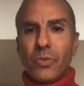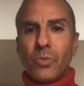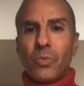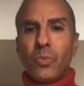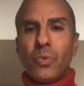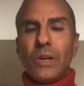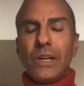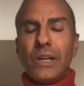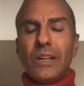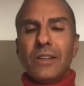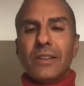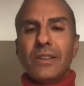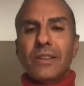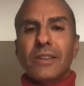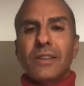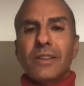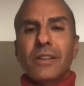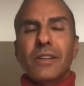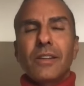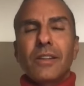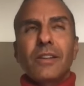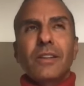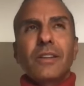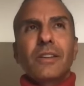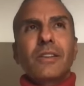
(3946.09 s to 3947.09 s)
with
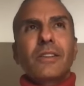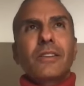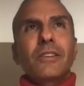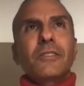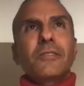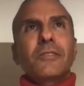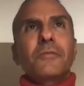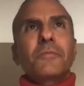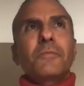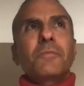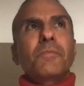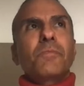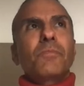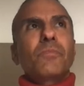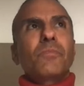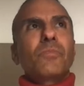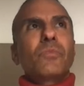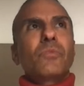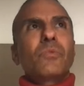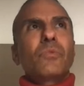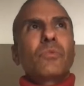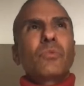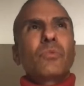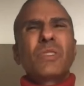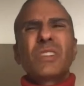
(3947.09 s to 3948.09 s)

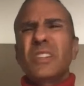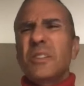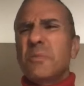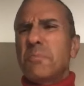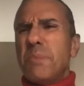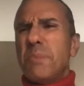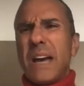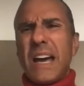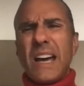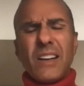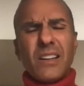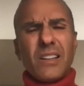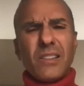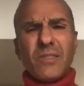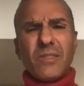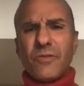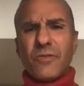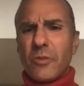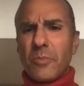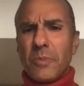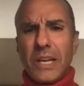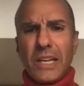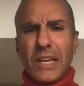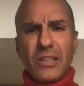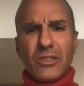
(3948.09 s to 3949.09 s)
really bad
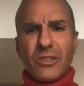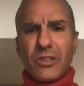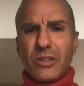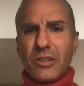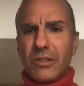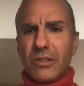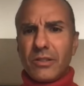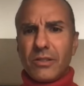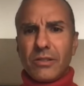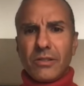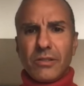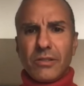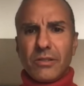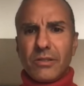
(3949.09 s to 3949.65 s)
information.